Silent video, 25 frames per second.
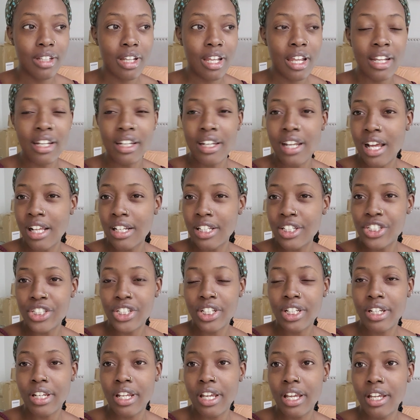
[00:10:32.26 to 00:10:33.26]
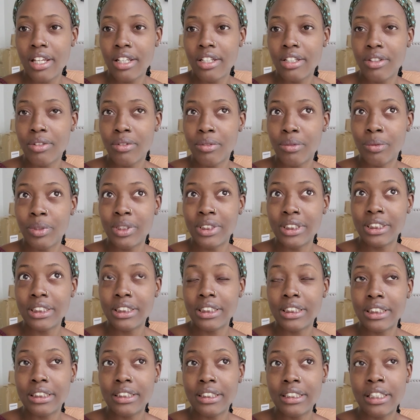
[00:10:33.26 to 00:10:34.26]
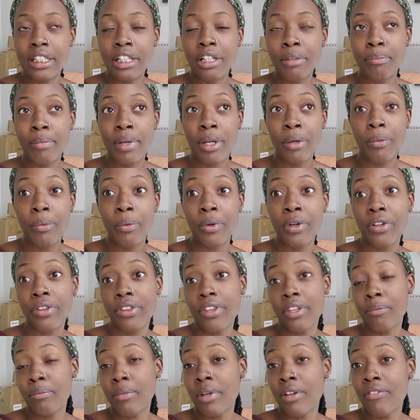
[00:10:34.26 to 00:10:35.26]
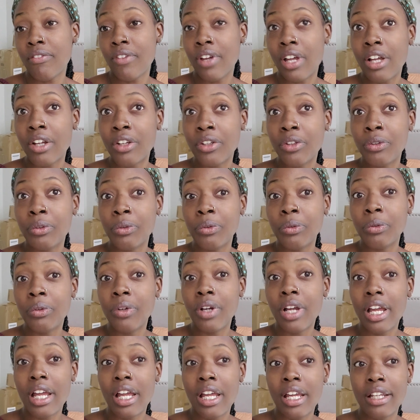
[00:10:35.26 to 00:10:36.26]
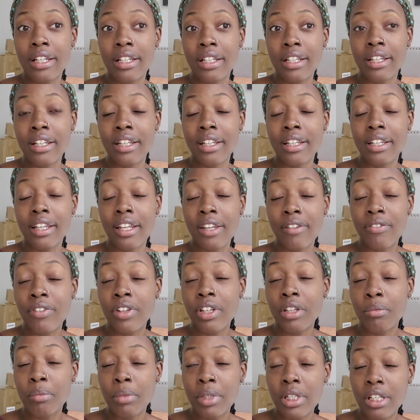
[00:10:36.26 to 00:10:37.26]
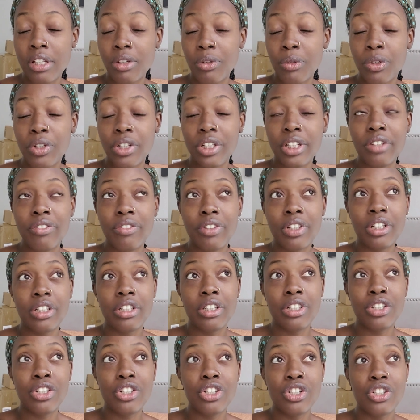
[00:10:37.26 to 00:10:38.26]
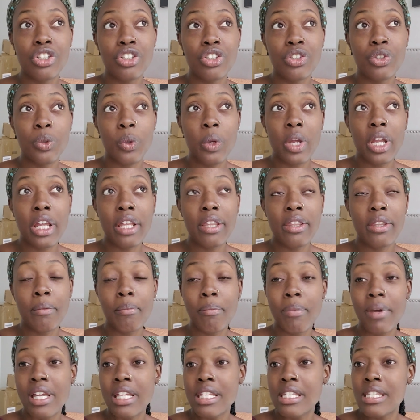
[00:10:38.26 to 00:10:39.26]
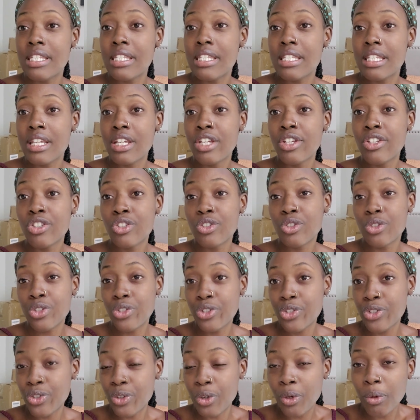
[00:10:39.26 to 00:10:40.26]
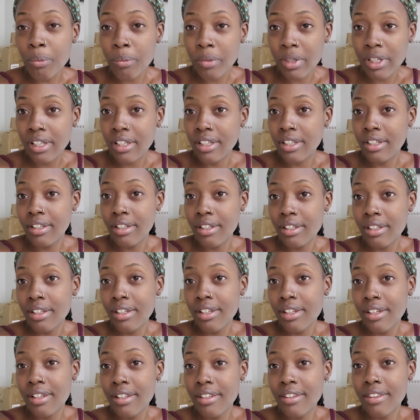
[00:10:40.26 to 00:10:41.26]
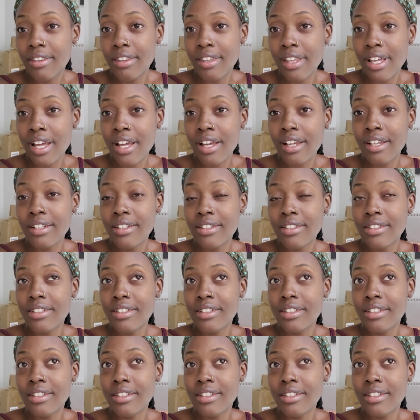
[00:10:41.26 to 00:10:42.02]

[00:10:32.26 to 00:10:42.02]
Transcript: acknowledging that, wasn't seeing my worth and my value and giving me or even doing the best to show me that